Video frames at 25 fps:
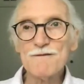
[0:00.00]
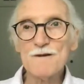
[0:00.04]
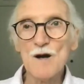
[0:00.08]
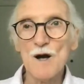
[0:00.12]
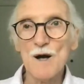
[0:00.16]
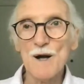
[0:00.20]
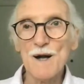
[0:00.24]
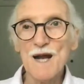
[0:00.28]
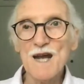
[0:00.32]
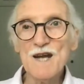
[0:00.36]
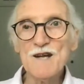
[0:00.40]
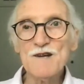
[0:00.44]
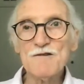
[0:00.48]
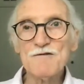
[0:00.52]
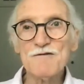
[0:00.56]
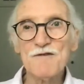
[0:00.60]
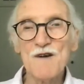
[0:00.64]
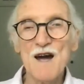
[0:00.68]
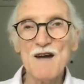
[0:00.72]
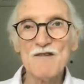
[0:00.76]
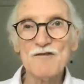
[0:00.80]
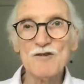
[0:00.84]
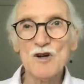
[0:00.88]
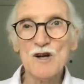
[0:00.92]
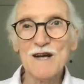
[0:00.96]
got
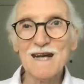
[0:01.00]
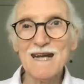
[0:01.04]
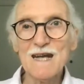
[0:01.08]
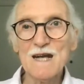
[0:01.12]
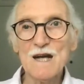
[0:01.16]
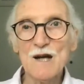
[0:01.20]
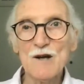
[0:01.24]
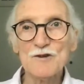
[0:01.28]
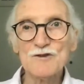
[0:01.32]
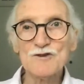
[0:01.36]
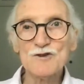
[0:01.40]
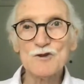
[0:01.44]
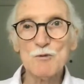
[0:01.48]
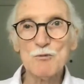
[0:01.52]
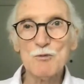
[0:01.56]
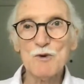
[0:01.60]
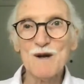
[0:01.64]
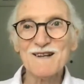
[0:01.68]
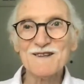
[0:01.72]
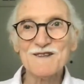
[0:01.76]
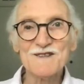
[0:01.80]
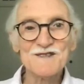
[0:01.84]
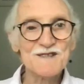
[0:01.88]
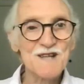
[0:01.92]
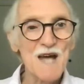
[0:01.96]
85 kilos to
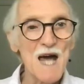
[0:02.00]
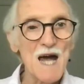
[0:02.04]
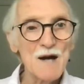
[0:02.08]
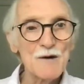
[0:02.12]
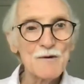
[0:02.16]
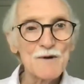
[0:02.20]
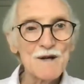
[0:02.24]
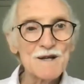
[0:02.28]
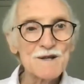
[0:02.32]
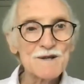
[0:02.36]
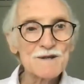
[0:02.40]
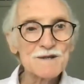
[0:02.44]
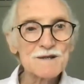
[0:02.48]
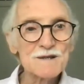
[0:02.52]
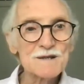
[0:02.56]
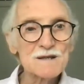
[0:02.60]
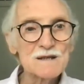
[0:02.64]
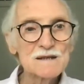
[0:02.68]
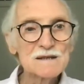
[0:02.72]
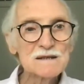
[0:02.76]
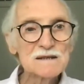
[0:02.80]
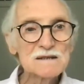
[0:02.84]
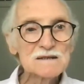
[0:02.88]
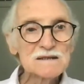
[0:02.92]
Buenos Aires.